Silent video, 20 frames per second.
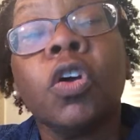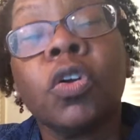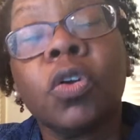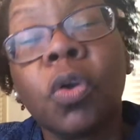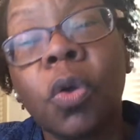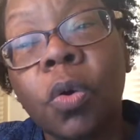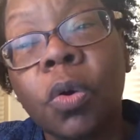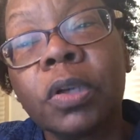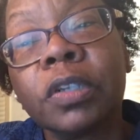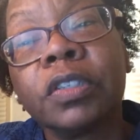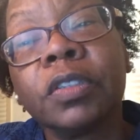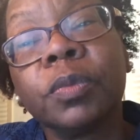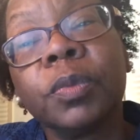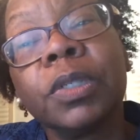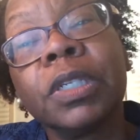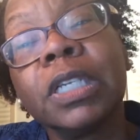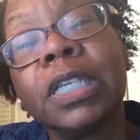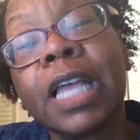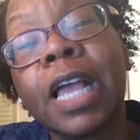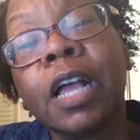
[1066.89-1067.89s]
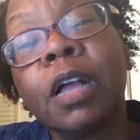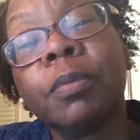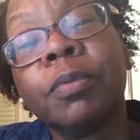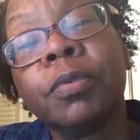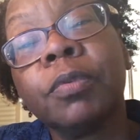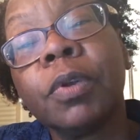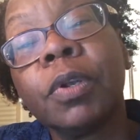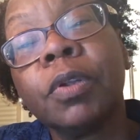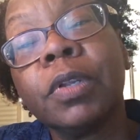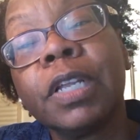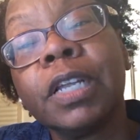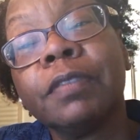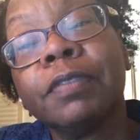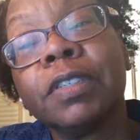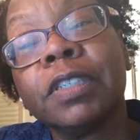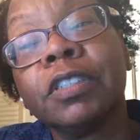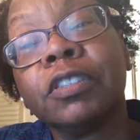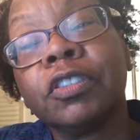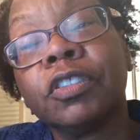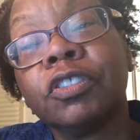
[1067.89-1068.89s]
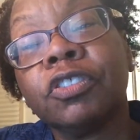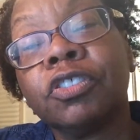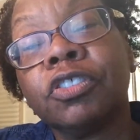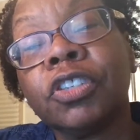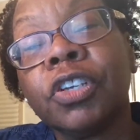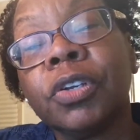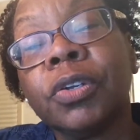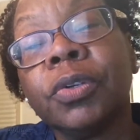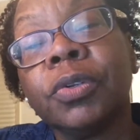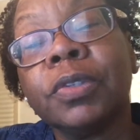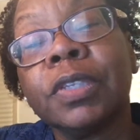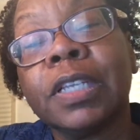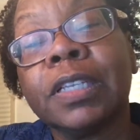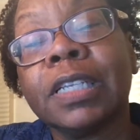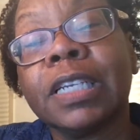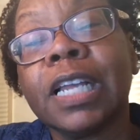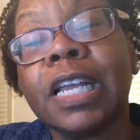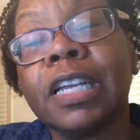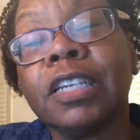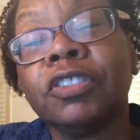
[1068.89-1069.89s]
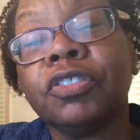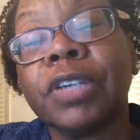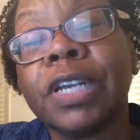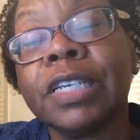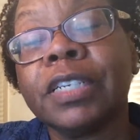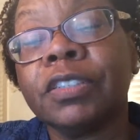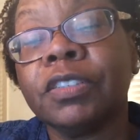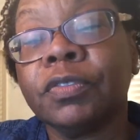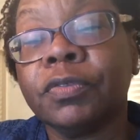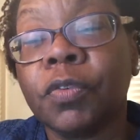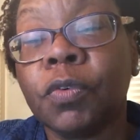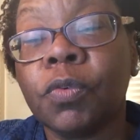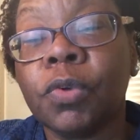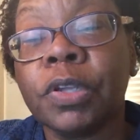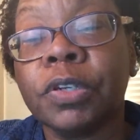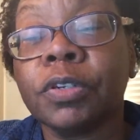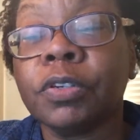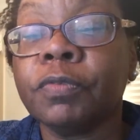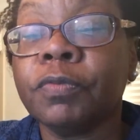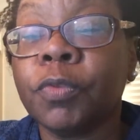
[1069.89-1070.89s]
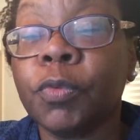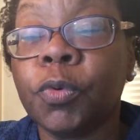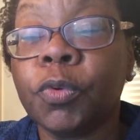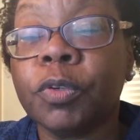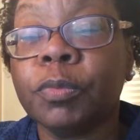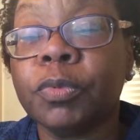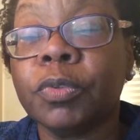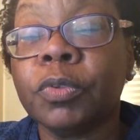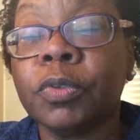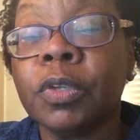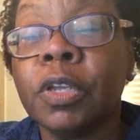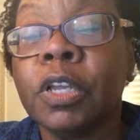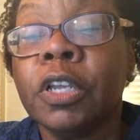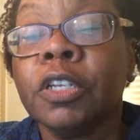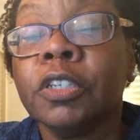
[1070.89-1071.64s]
Courts will allow parole evidence to show that the contract is void or voidable